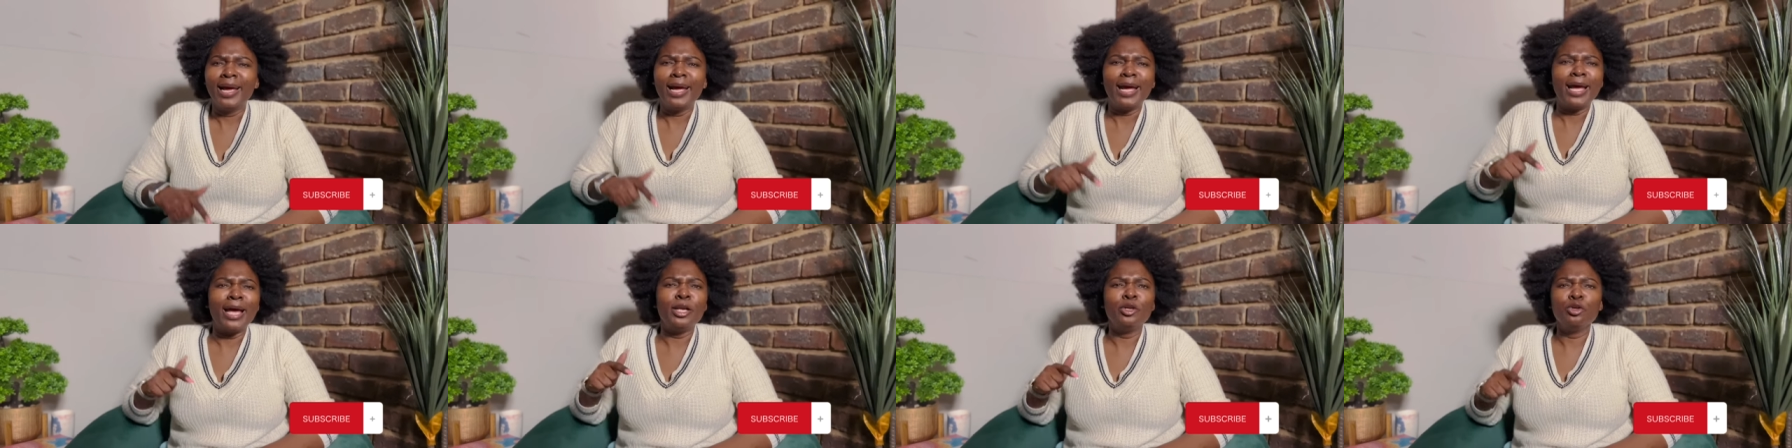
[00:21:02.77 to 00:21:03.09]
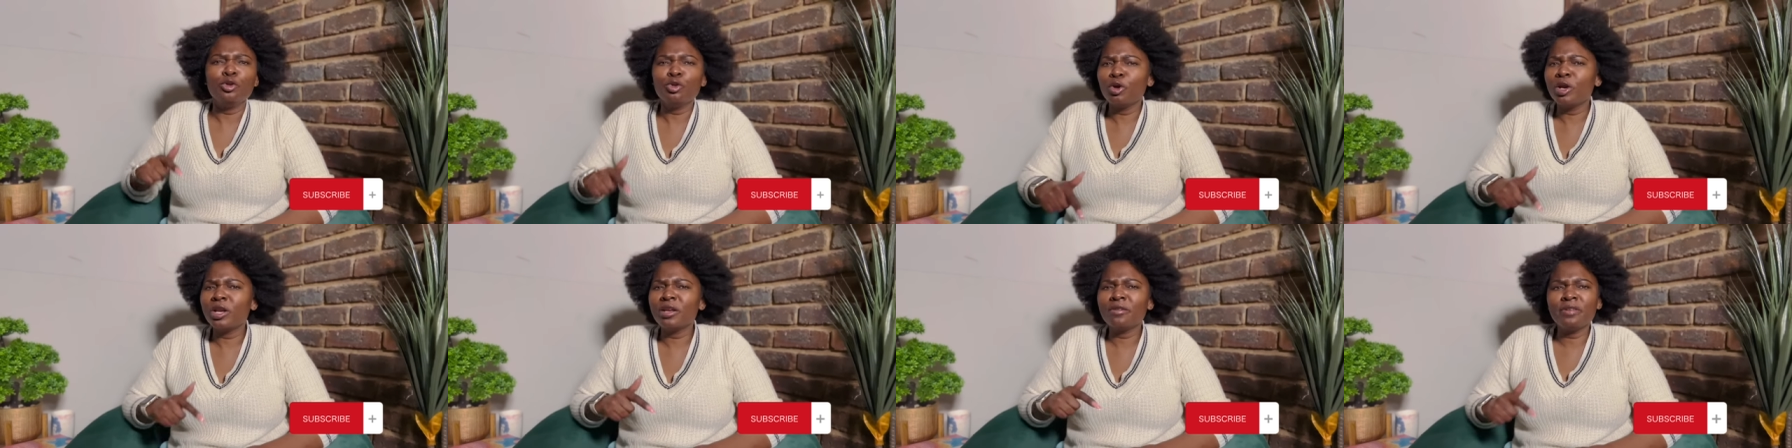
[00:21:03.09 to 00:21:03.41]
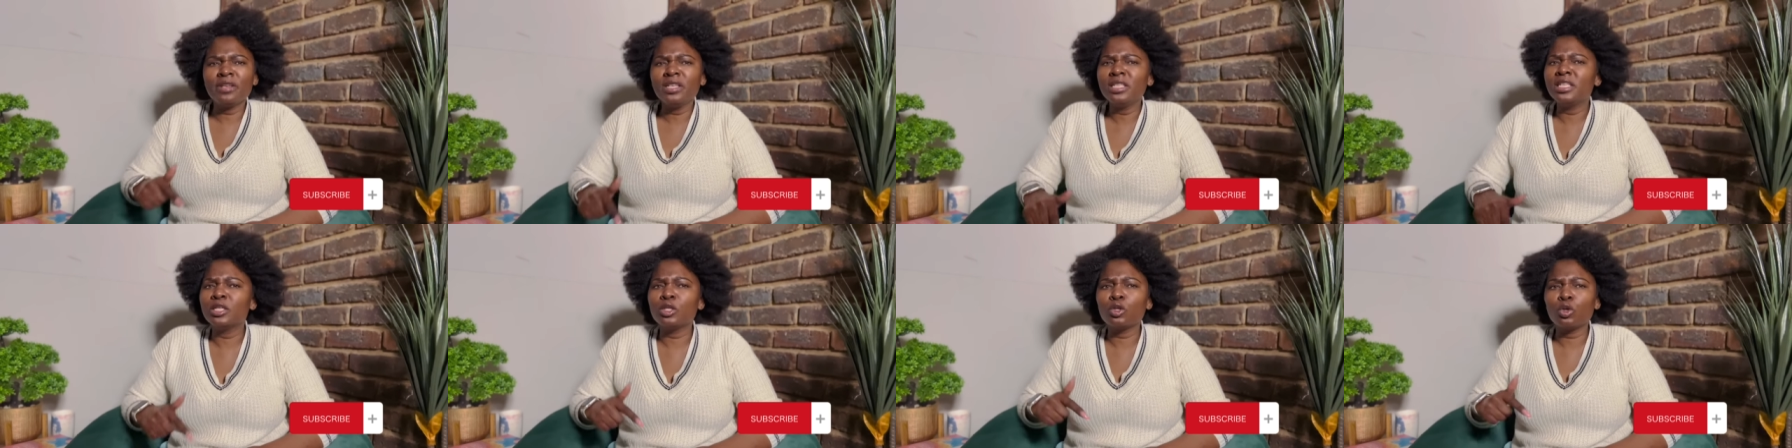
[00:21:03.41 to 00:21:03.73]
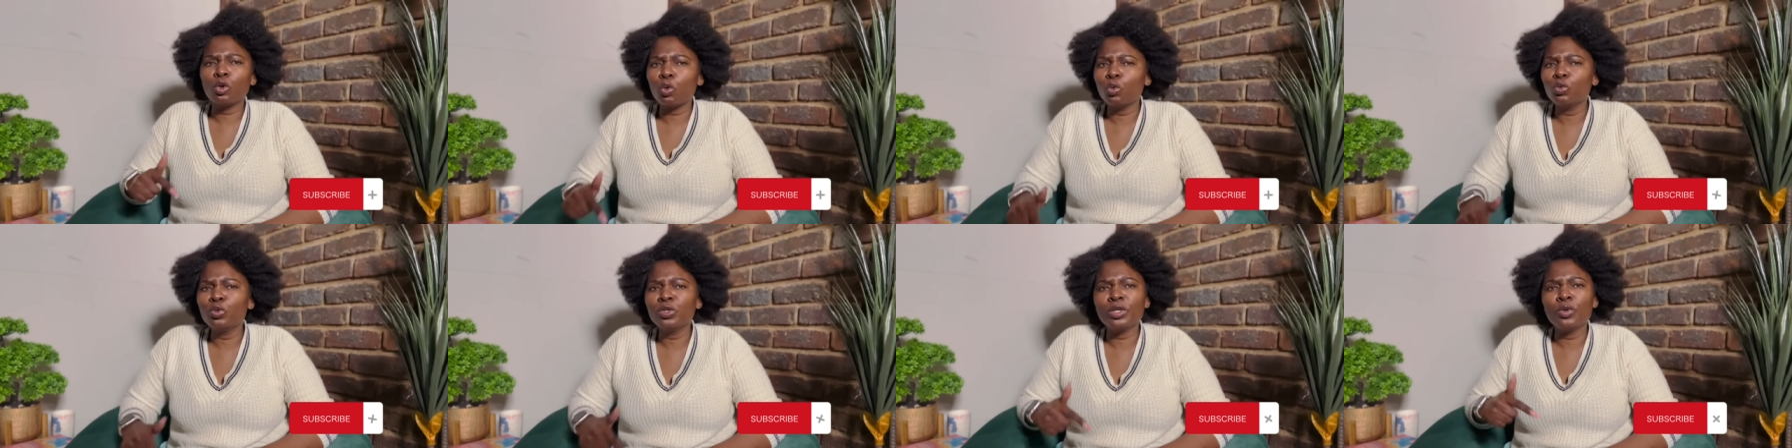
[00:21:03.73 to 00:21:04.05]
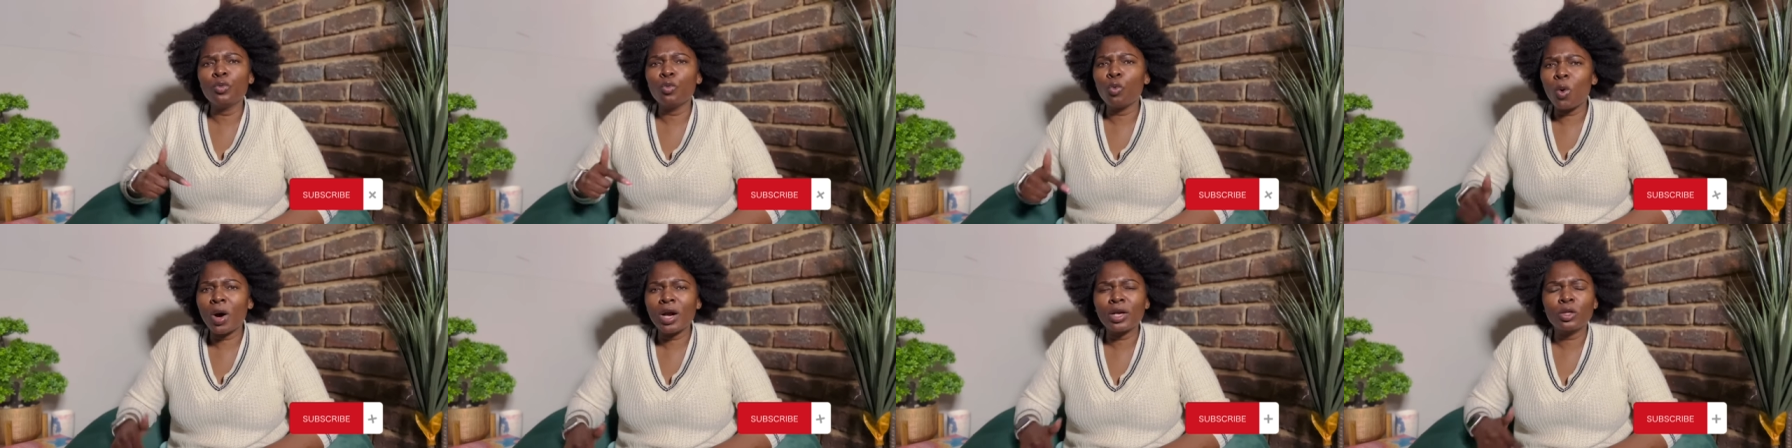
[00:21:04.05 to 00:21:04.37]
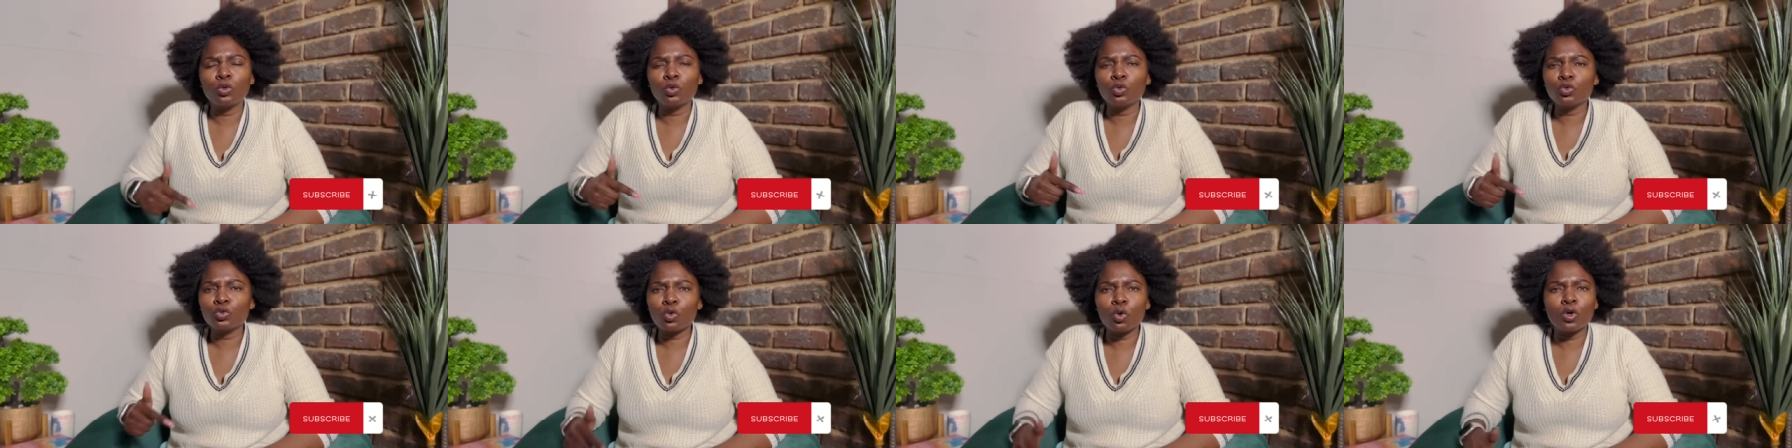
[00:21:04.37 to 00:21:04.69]
and you're not even disclosing what
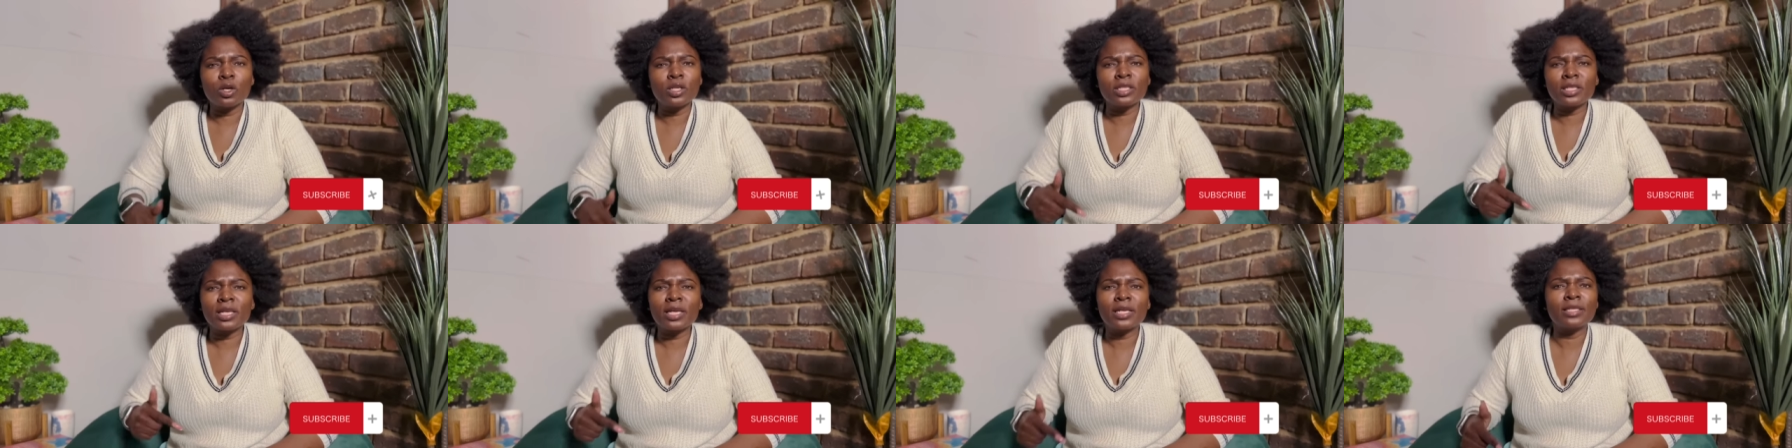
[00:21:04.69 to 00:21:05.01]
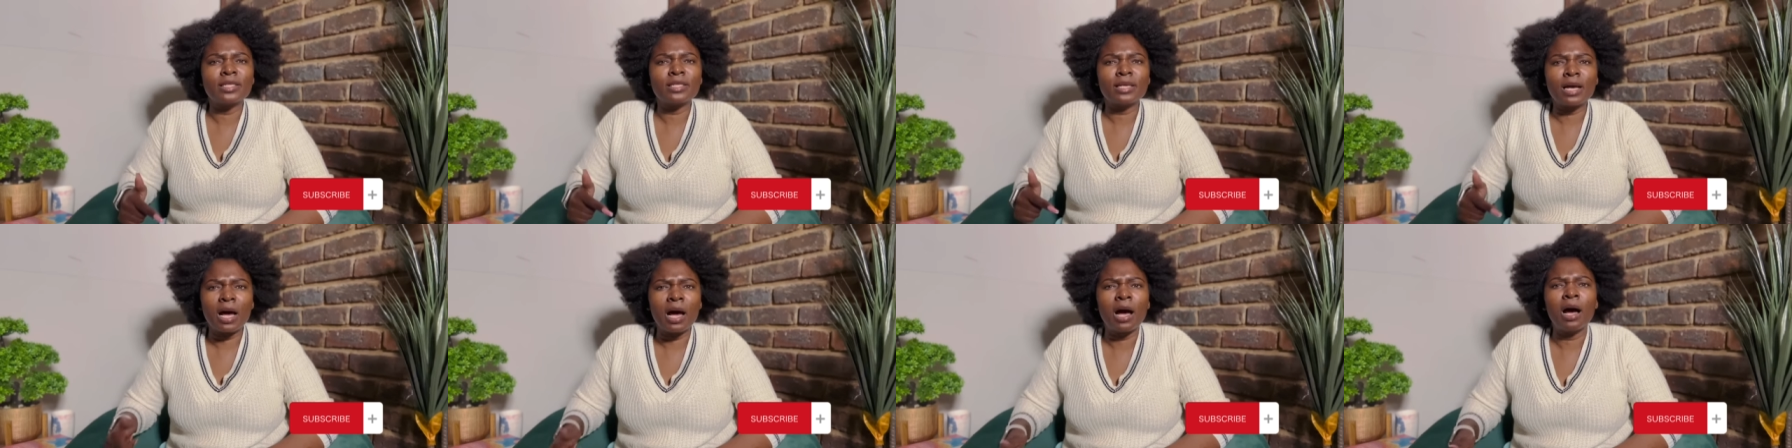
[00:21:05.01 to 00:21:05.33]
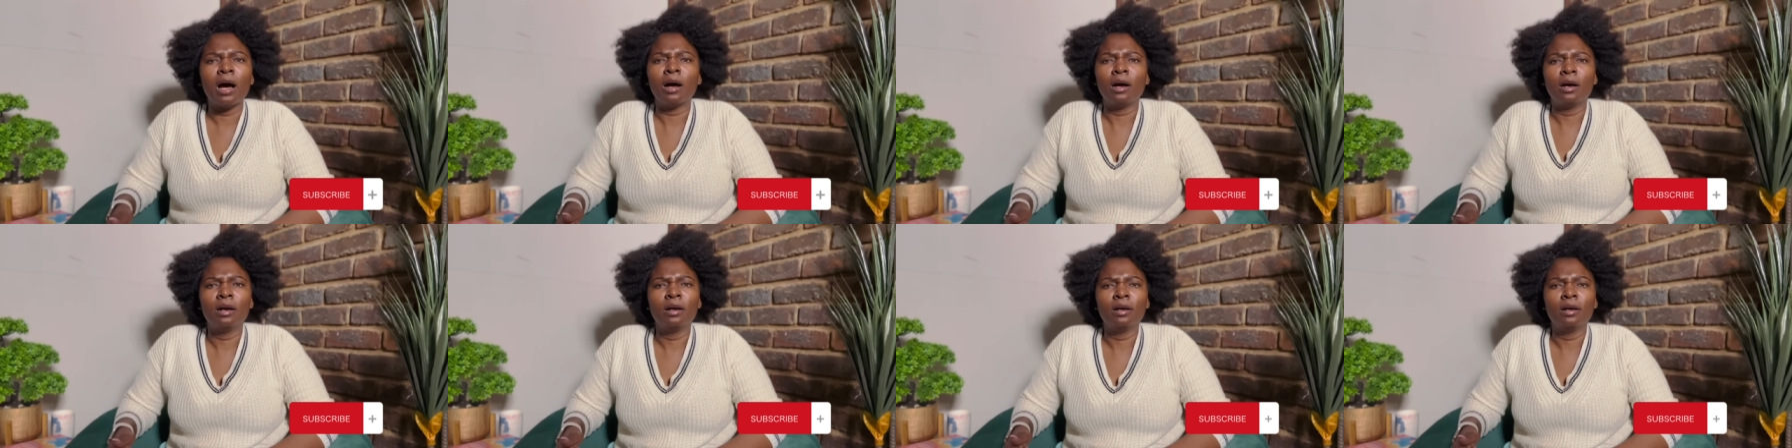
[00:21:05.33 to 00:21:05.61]
those concerns are.